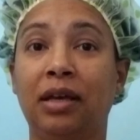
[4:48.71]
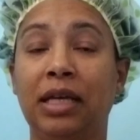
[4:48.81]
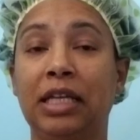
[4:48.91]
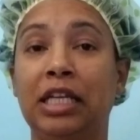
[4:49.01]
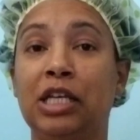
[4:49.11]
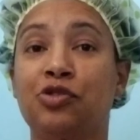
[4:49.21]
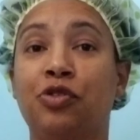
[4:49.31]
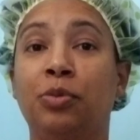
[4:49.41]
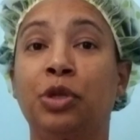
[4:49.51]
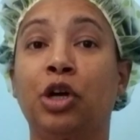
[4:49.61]
It is
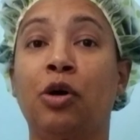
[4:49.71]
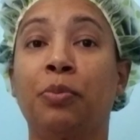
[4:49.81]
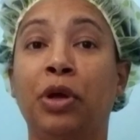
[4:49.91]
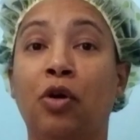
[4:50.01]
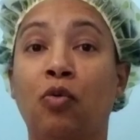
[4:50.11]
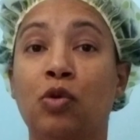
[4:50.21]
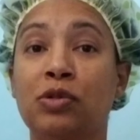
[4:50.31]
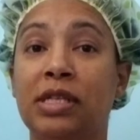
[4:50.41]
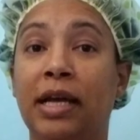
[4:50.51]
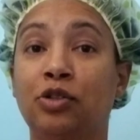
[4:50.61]
from the Camille
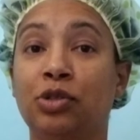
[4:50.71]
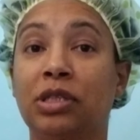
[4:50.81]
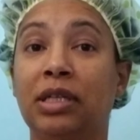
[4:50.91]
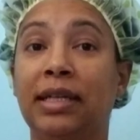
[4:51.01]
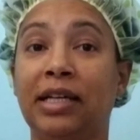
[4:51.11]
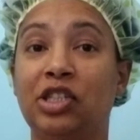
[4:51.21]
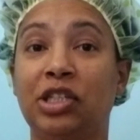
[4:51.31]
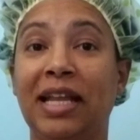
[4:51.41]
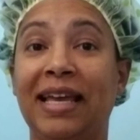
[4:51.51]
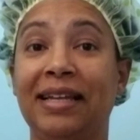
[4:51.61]
Rose Naturals
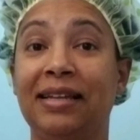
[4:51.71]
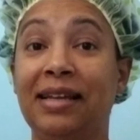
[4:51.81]
collection, and it